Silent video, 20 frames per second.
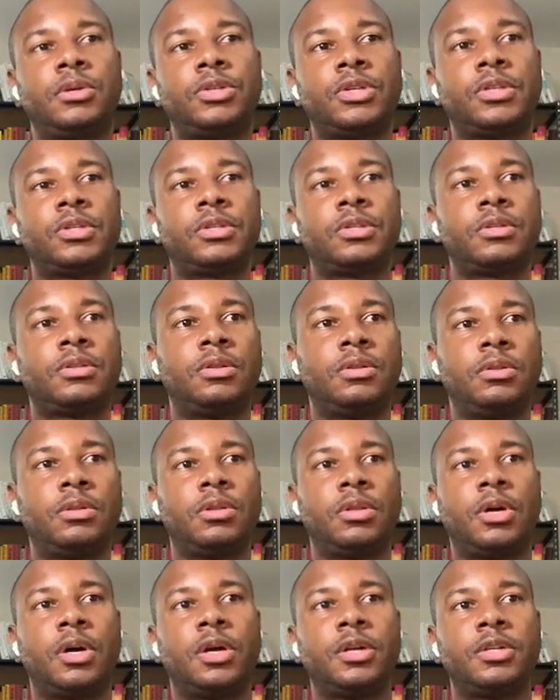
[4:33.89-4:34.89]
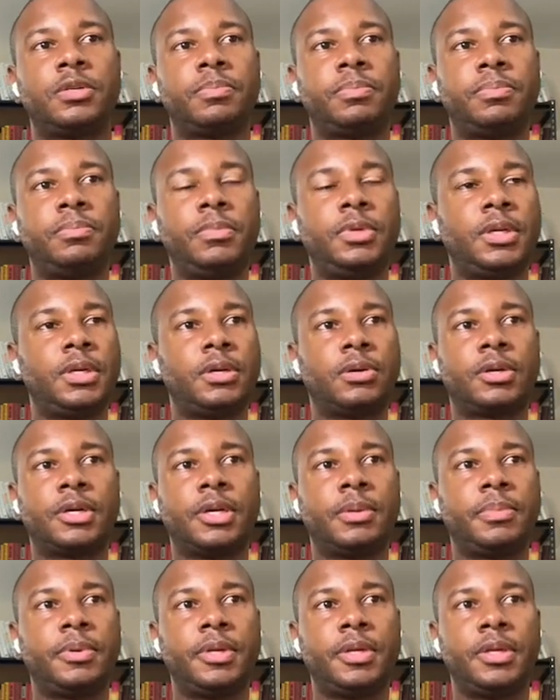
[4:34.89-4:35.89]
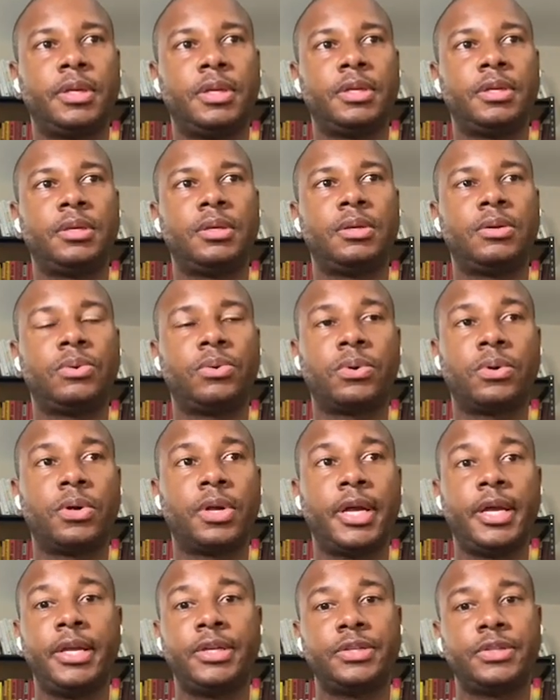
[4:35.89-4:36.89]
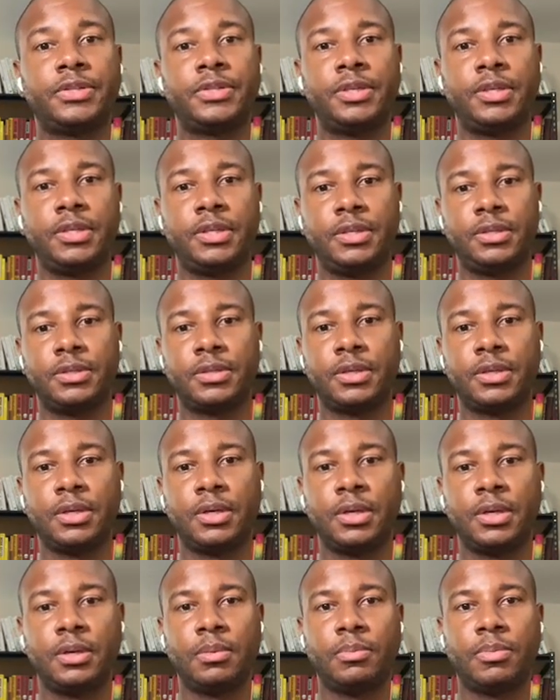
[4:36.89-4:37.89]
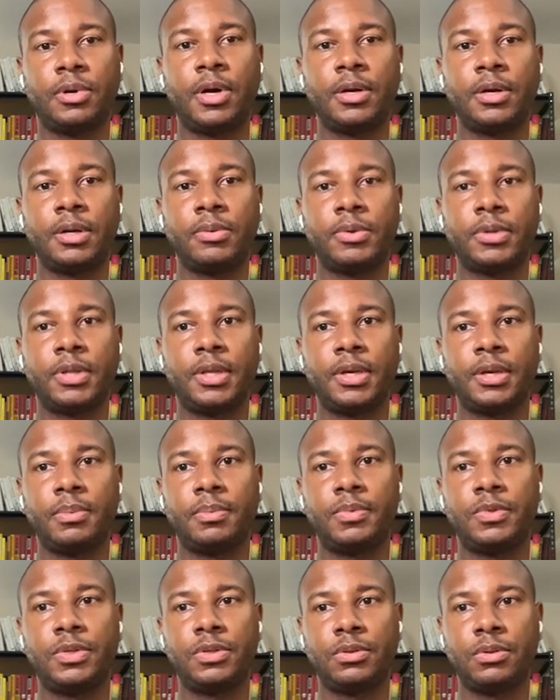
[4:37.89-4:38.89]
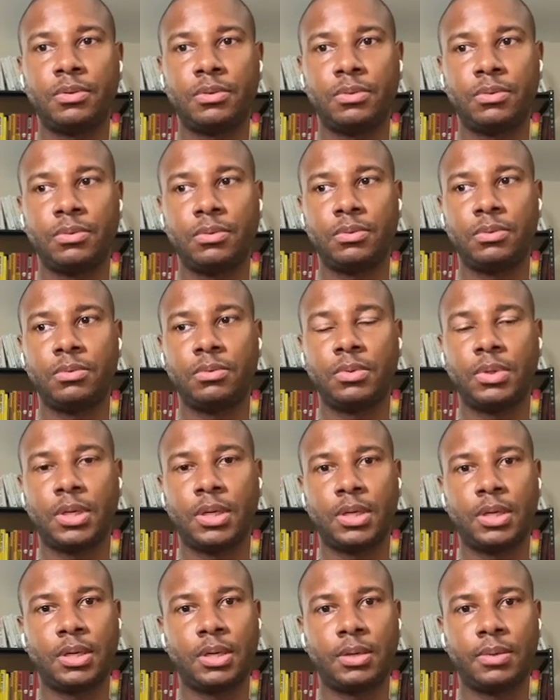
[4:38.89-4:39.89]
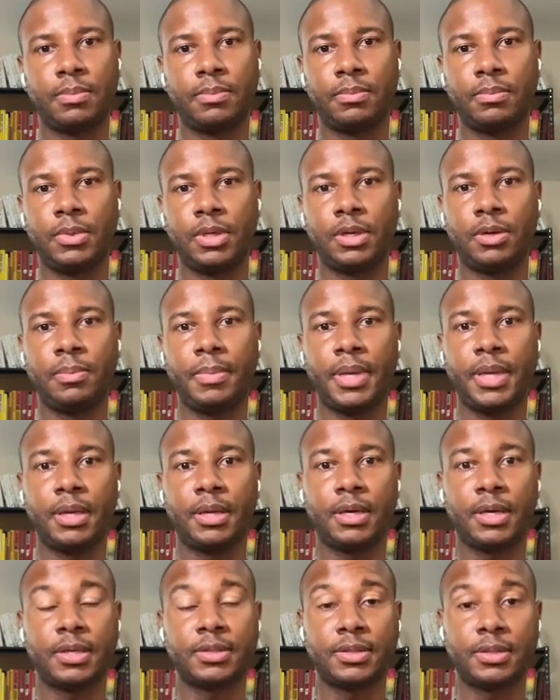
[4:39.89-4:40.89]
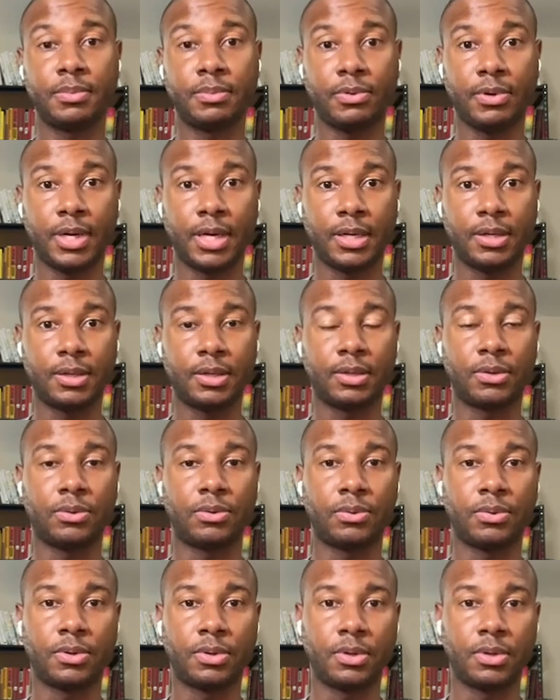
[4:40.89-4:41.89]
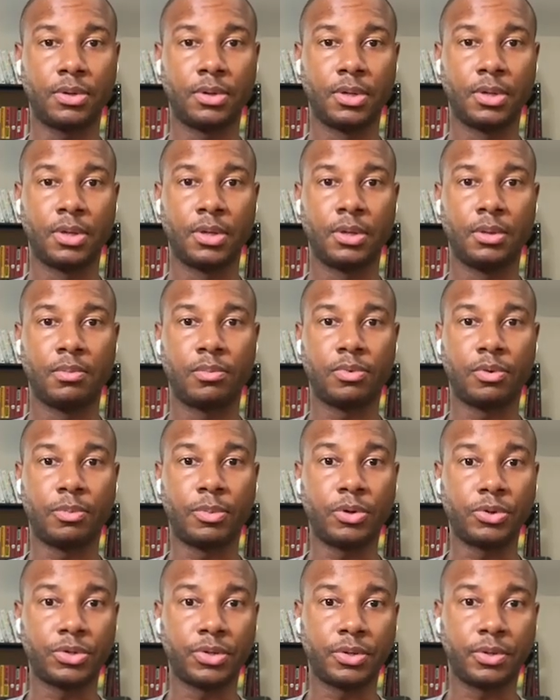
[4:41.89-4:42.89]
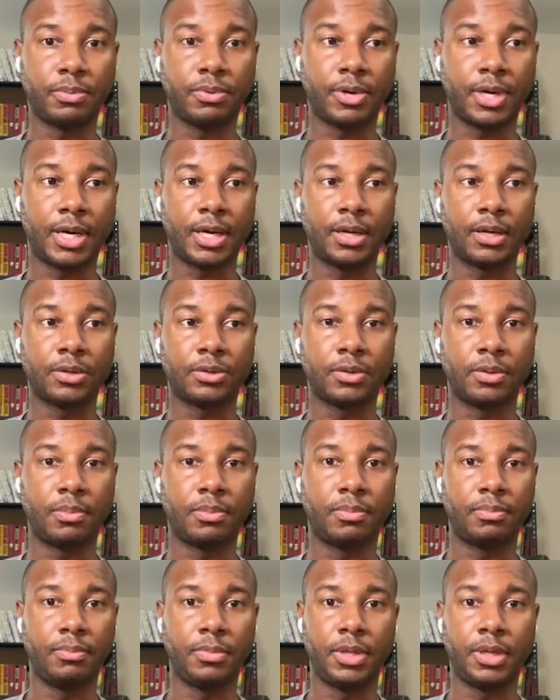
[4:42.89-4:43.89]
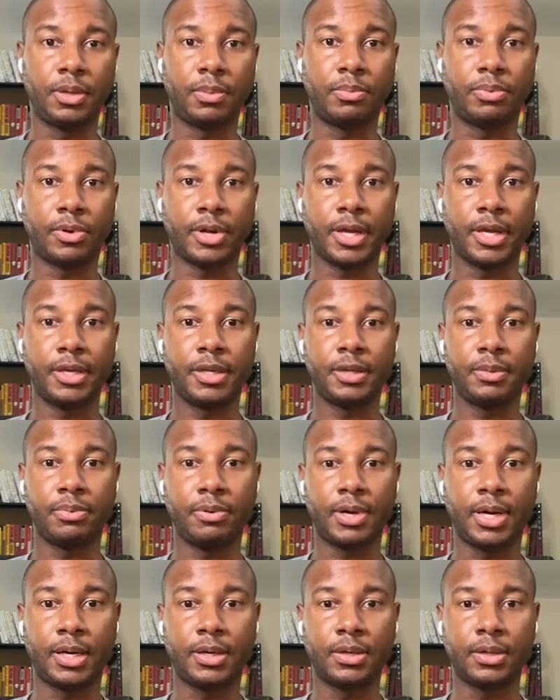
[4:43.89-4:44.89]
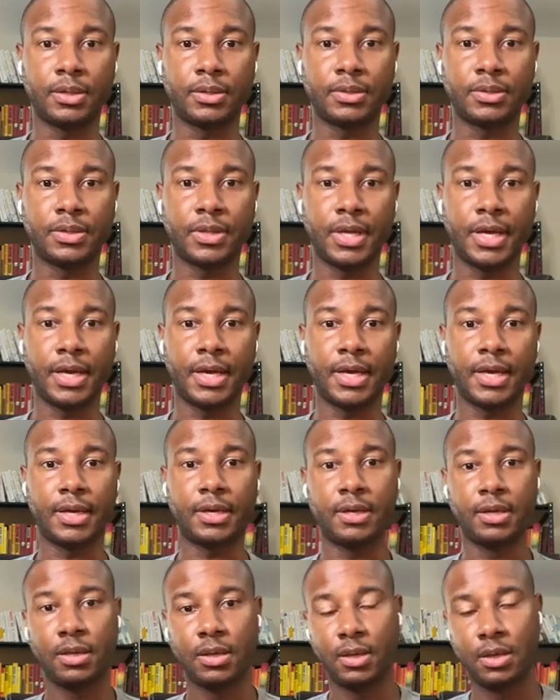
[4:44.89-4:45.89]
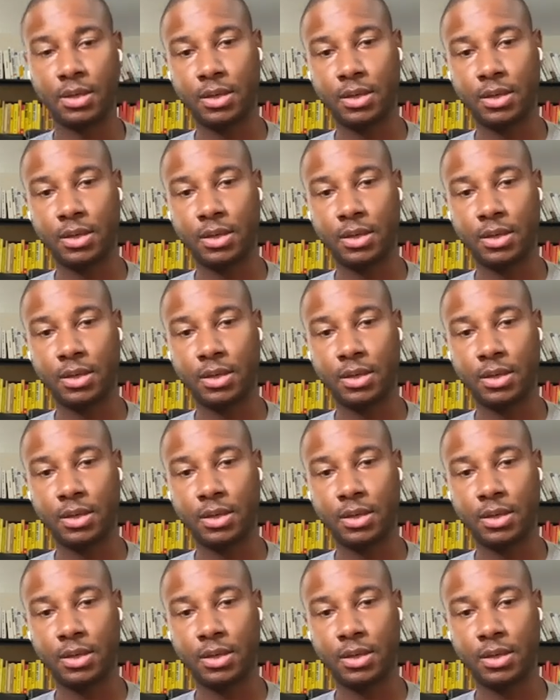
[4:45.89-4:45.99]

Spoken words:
Just large, company or agencies, partnering with them to, make custom product or promotional product or, branded products that